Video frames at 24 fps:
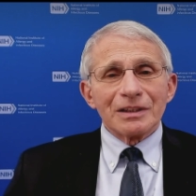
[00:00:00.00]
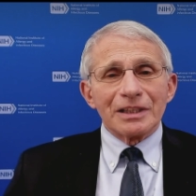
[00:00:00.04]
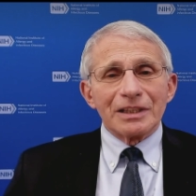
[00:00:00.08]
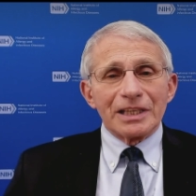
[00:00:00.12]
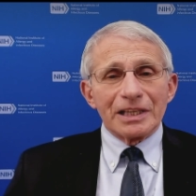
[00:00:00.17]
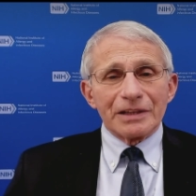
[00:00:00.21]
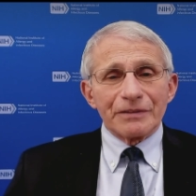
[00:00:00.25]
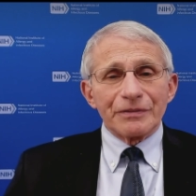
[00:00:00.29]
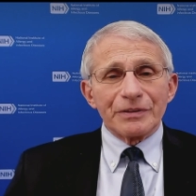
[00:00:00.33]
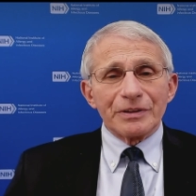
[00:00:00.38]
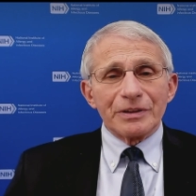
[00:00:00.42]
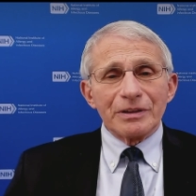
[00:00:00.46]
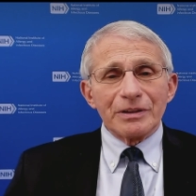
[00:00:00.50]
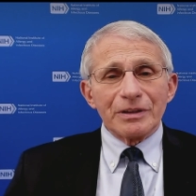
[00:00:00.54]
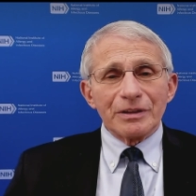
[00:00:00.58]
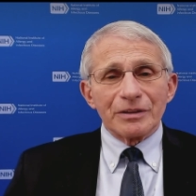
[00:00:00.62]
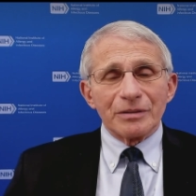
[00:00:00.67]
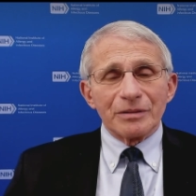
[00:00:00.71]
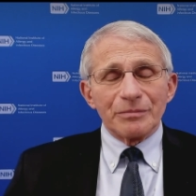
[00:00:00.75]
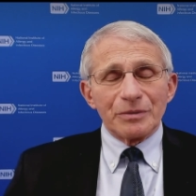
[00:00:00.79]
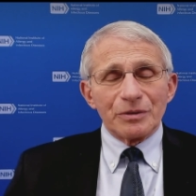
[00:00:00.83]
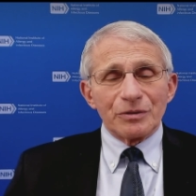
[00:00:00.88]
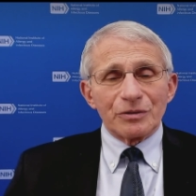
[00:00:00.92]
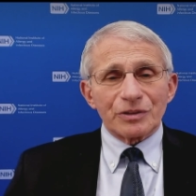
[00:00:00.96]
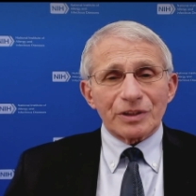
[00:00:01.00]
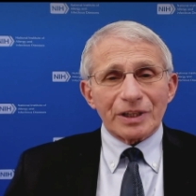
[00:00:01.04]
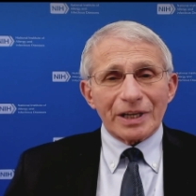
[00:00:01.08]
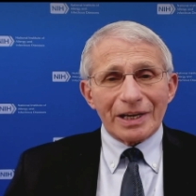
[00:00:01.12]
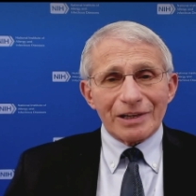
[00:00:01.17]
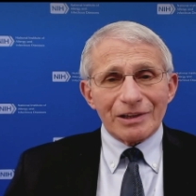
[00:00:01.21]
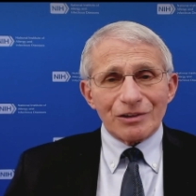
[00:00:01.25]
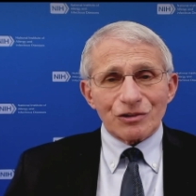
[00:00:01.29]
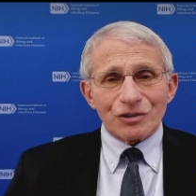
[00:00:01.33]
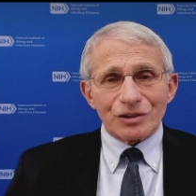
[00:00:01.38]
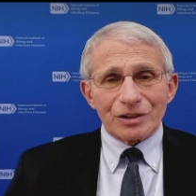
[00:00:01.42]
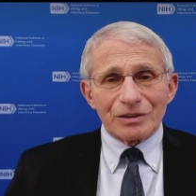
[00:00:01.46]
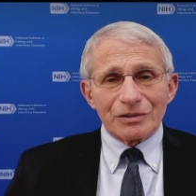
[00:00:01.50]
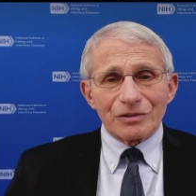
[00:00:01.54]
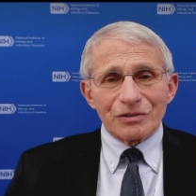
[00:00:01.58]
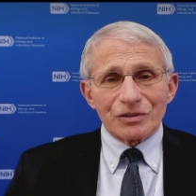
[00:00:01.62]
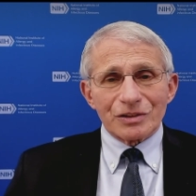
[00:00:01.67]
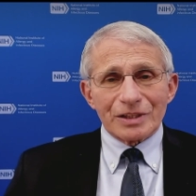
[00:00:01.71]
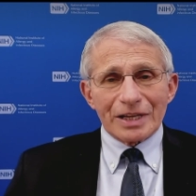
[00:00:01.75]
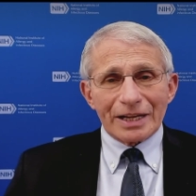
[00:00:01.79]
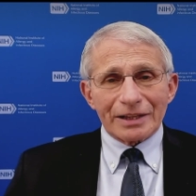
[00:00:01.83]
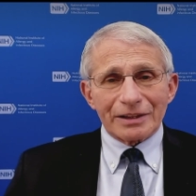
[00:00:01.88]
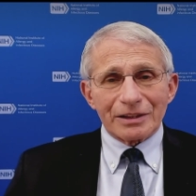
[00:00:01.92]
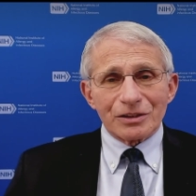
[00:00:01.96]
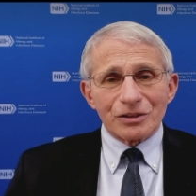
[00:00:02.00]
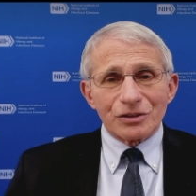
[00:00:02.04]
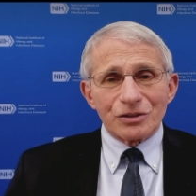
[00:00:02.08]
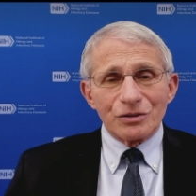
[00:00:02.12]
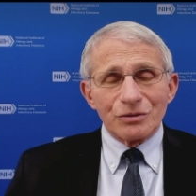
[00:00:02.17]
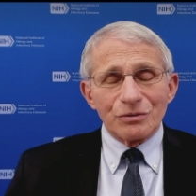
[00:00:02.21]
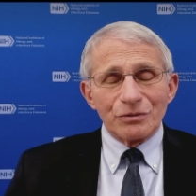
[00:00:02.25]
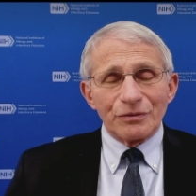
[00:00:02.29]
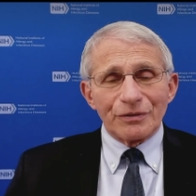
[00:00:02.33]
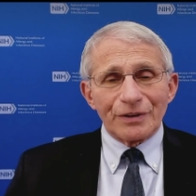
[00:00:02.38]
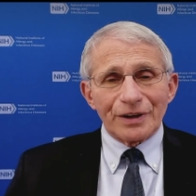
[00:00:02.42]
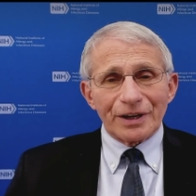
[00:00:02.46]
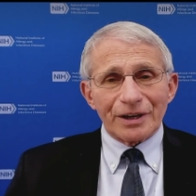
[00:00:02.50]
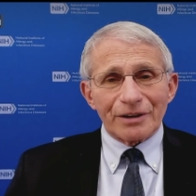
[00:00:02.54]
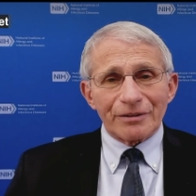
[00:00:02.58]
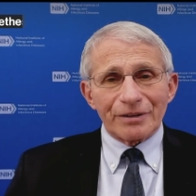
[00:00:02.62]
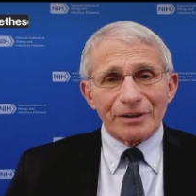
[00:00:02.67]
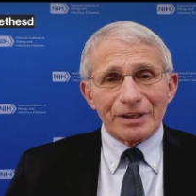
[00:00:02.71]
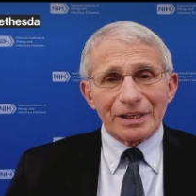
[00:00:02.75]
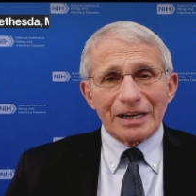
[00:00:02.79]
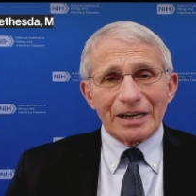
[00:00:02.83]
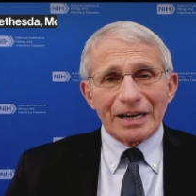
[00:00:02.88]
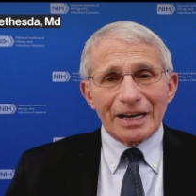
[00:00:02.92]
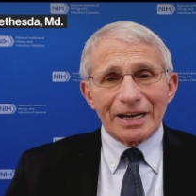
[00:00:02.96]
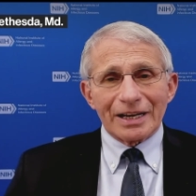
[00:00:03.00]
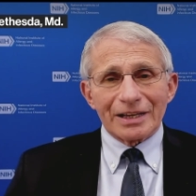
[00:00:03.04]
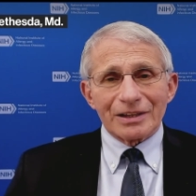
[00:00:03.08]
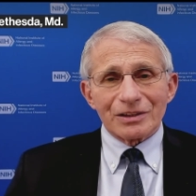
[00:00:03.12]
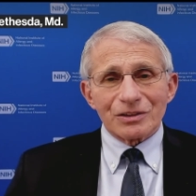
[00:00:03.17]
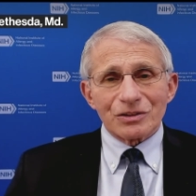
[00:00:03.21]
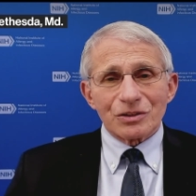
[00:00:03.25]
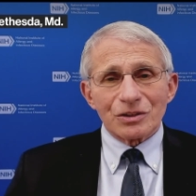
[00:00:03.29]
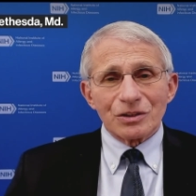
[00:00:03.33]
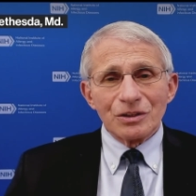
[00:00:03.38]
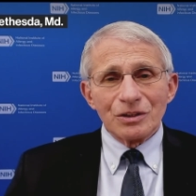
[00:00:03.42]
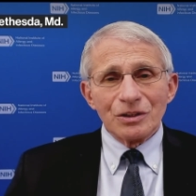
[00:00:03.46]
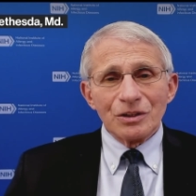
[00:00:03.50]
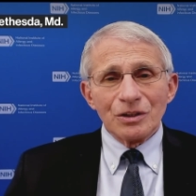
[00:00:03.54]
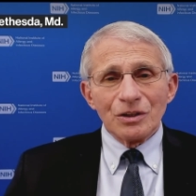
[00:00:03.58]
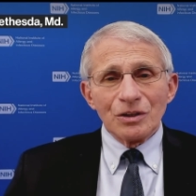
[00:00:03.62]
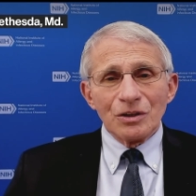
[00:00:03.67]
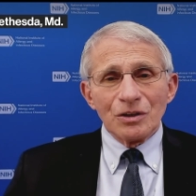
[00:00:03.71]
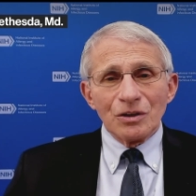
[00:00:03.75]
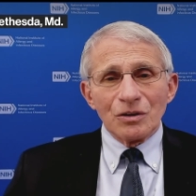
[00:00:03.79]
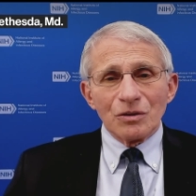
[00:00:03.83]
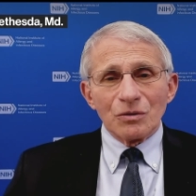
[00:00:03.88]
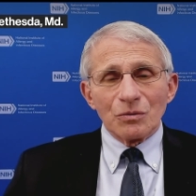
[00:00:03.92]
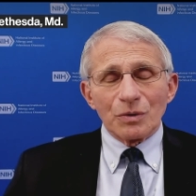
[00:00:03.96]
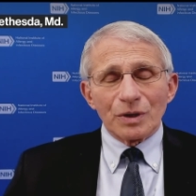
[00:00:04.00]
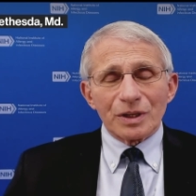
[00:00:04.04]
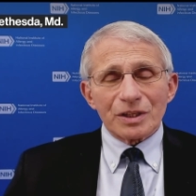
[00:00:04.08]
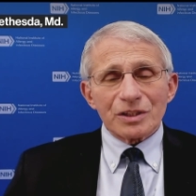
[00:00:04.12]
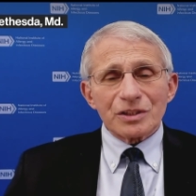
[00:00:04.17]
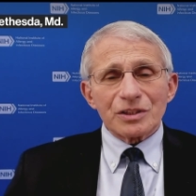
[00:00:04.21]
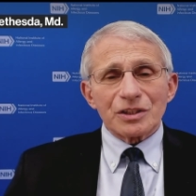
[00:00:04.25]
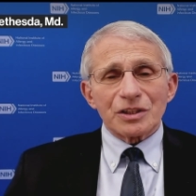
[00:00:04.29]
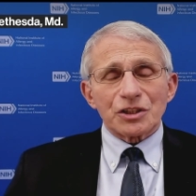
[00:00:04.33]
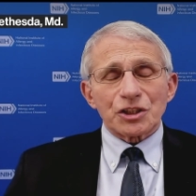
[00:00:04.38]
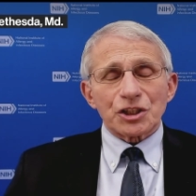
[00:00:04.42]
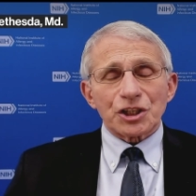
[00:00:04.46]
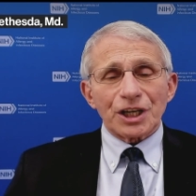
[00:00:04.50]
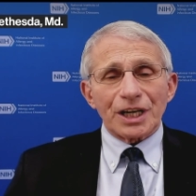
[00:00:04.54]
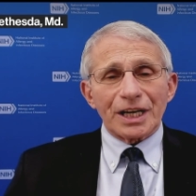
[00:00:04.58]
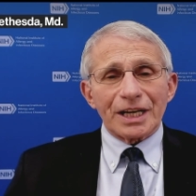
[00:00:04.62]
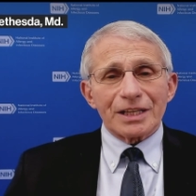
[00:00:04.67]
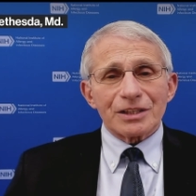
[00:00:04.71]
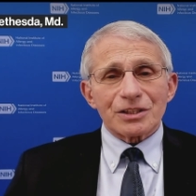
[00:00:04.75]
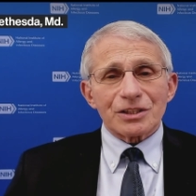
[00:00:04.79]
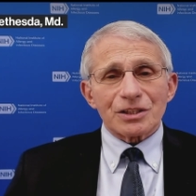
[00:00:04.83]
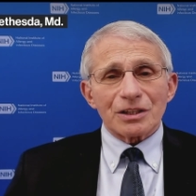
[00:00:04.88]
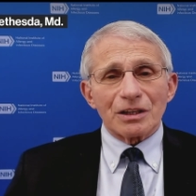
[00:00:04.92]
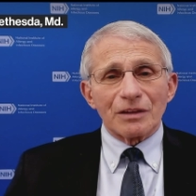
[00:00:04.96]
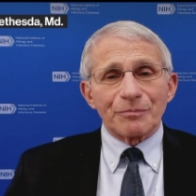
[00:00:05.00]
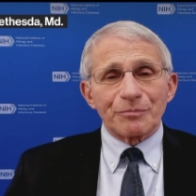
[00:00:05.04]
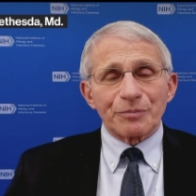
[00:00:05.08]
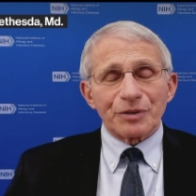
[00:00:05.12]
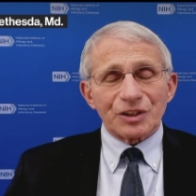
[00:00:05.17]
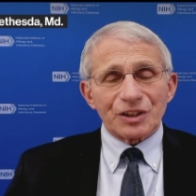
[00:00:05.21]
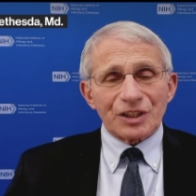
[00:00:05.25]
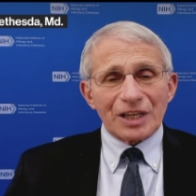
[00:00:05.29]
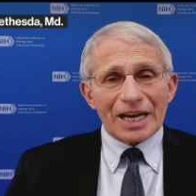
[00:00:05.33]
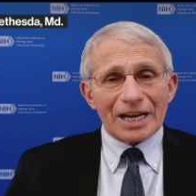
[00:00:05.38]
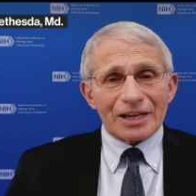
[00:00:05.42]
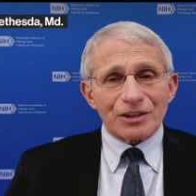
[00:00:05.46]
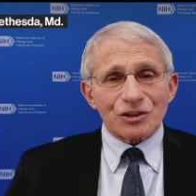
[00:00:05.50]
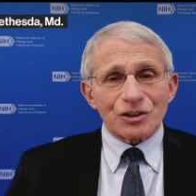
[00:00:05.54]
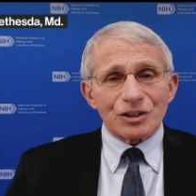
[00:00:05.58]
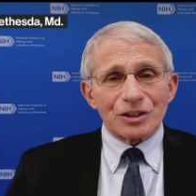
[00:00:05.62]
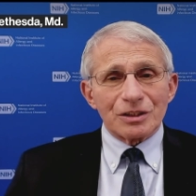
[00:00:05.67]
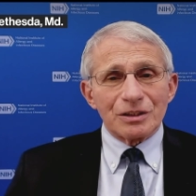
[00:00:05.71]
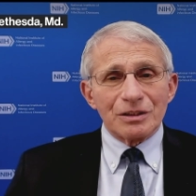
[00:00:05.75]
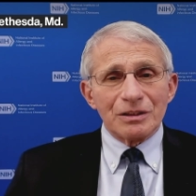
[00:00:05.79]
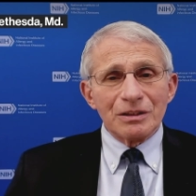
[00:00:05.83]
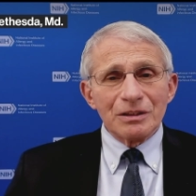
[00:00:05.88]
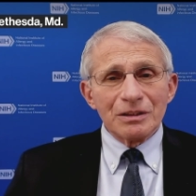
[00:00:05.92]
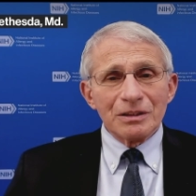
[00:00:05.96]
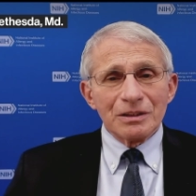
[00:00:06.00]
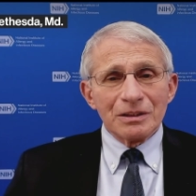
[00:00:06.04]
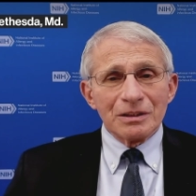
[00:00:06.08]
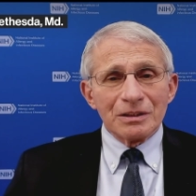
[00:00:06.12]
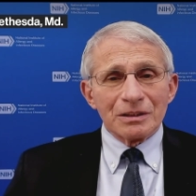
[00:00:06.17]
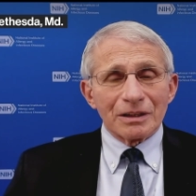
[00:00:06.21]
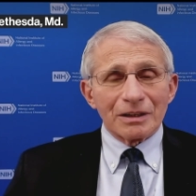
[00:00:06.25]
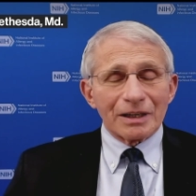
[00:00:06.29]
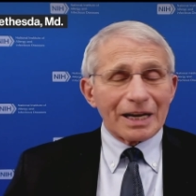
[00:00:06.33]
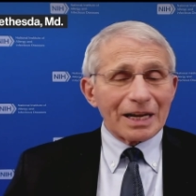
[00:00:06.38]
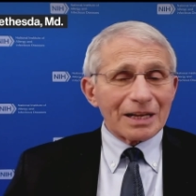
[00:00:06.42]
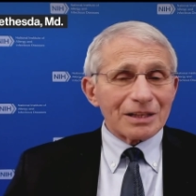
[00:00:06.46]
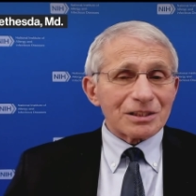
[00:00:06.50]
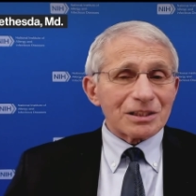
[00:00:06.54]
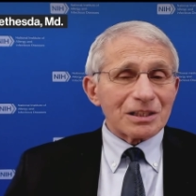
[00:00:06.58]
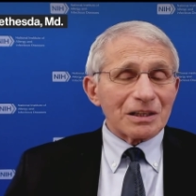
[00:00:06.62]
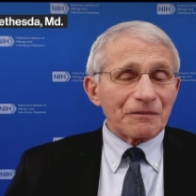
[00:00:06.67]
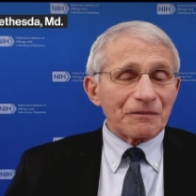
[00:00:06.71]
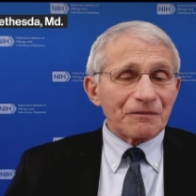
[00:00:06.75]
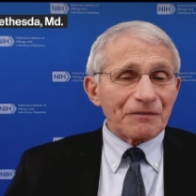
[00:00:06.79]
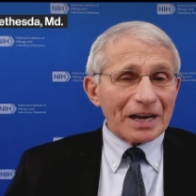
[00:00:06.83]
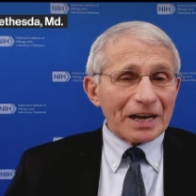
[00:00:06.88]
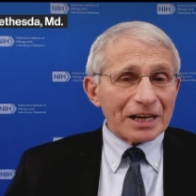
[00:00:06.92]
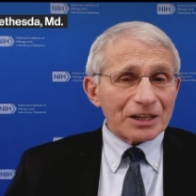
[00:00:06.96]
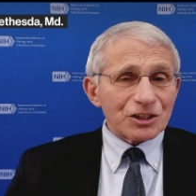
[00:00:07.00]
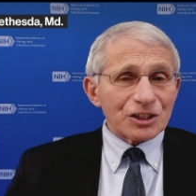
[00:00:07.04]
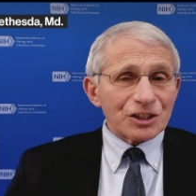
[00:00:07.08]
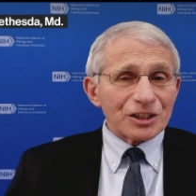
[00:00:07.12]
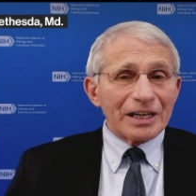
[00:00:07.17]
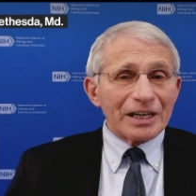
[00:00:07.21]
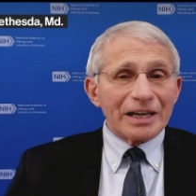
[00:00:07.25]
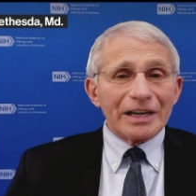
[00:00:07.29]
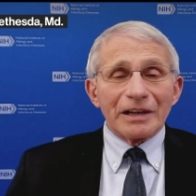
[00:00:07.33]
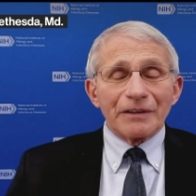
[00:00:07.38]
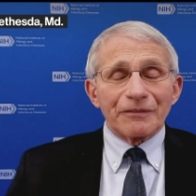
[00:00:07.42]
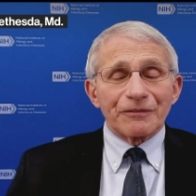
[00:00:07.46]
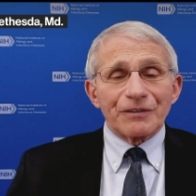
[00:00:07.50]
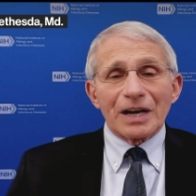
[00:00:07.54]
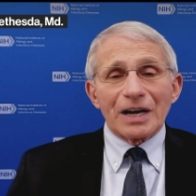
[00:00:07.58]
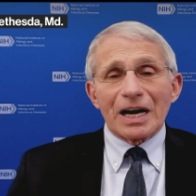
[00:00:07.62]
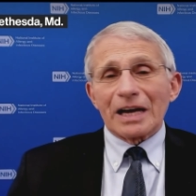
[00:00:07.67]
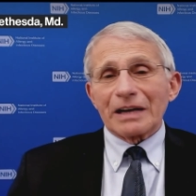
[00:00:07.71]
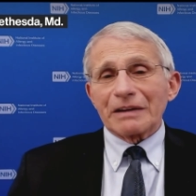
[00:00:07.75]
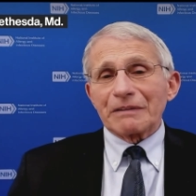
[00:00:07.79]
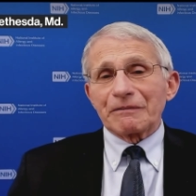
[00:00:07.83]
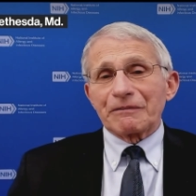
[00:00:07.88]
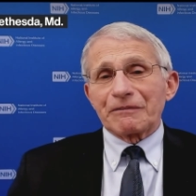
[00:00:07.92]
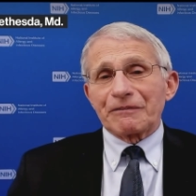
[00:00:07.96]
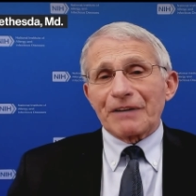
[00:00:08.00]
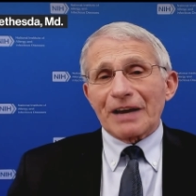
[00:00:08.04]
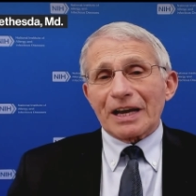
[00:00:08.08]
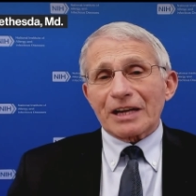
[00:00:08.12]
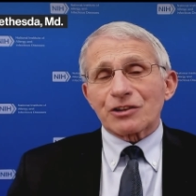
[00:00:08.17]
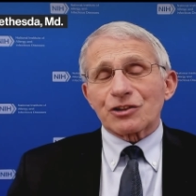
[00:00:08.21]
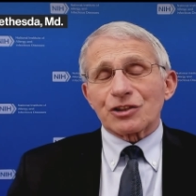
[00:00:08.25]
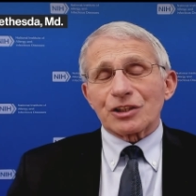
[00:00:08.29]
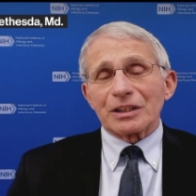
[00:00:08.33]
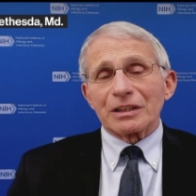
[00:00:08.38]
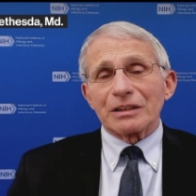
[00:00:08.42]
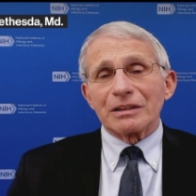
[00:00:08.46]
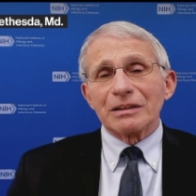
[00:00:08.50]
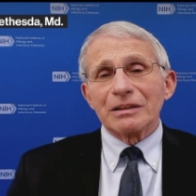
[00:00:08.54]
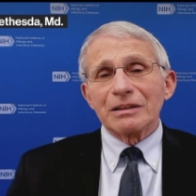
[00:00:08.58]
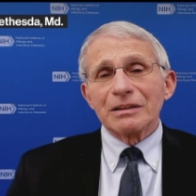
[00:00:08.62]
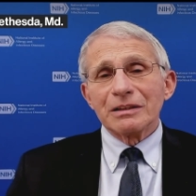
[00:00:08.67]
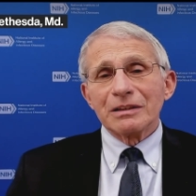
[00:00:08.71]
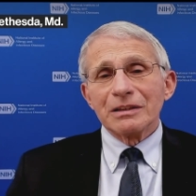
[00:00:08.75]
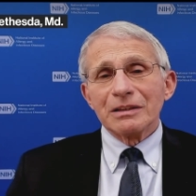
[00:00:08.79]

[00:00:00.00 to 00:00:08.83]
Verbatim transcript: given the mutations that this new variant has, what is the chance of protection against infection and if not infection